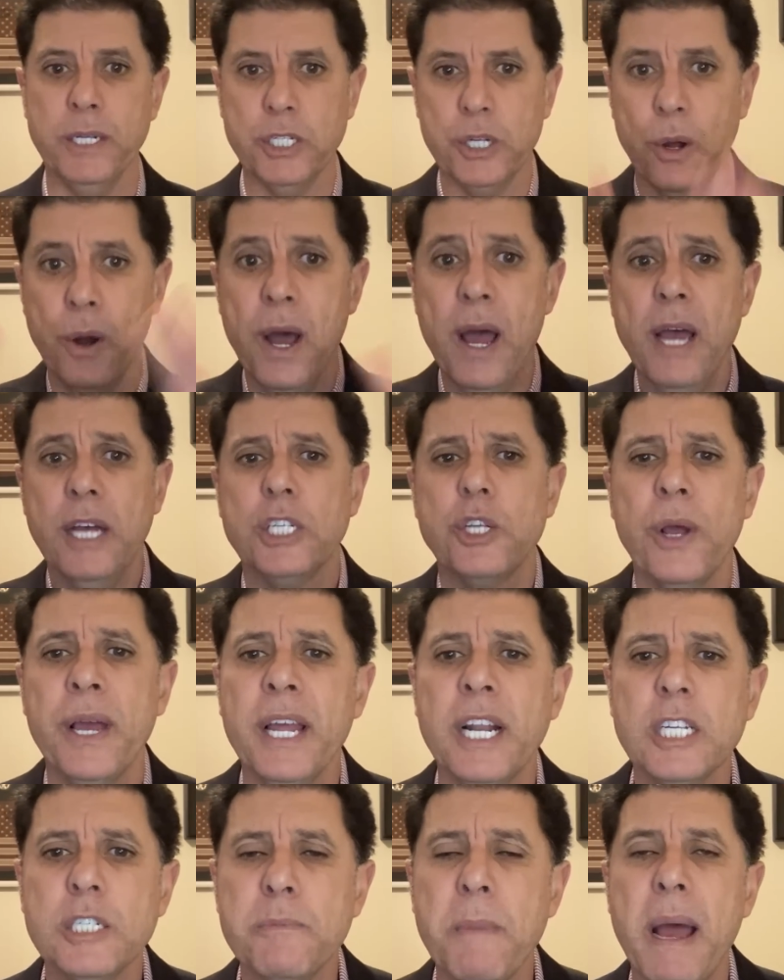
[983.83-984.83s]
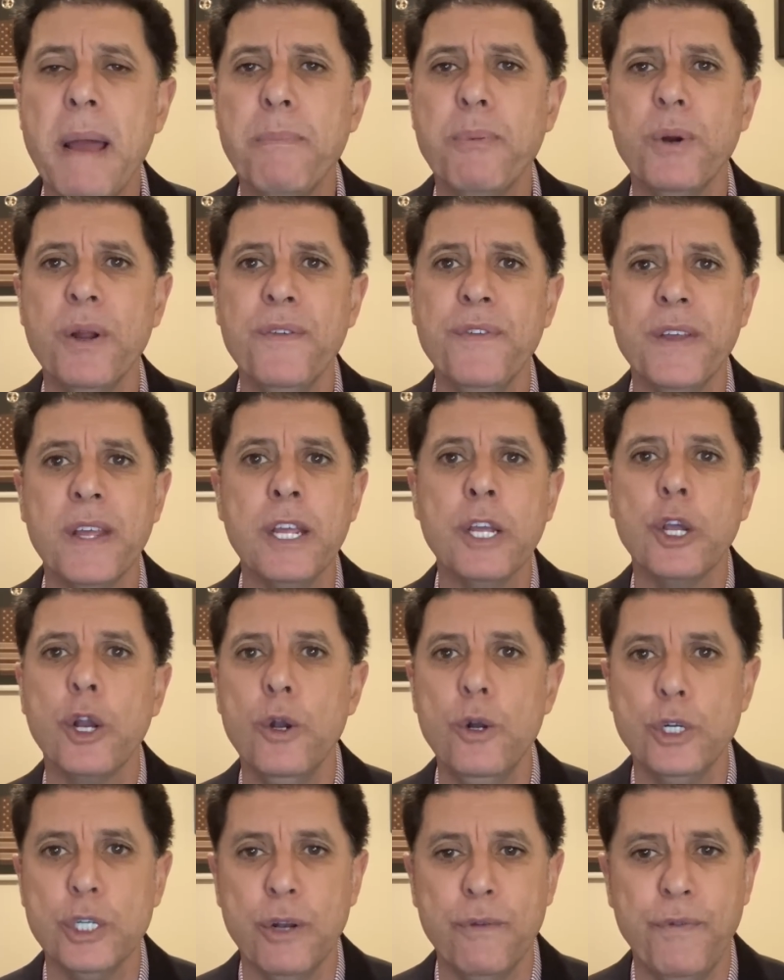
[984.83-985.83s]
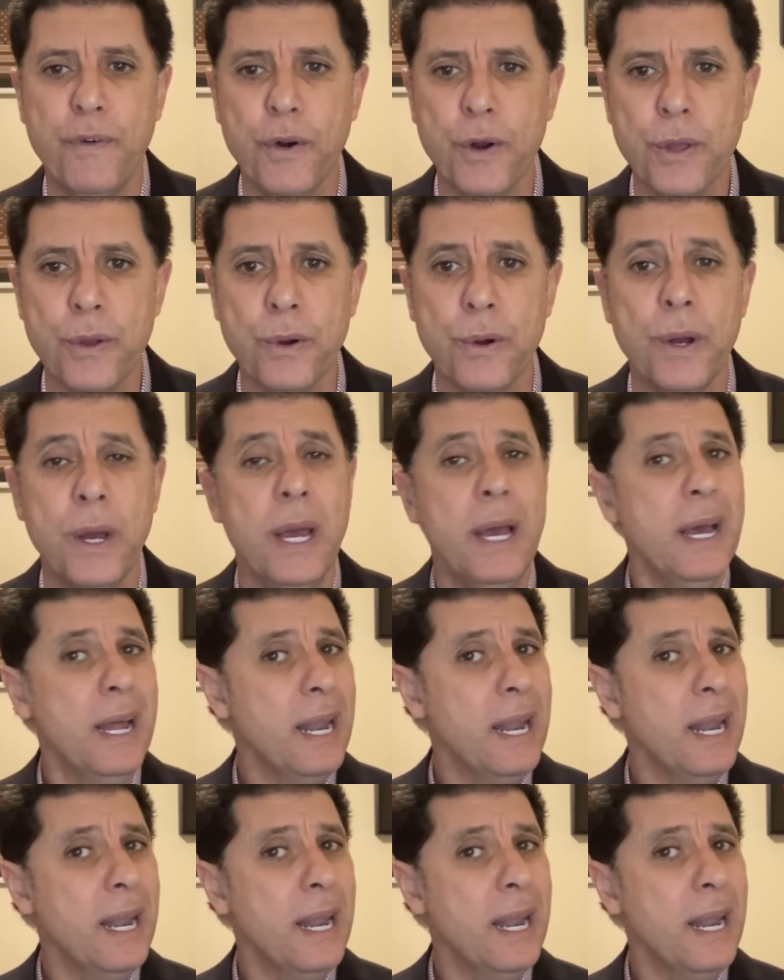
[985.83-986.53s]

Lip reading: So here's my brief conclusion for you.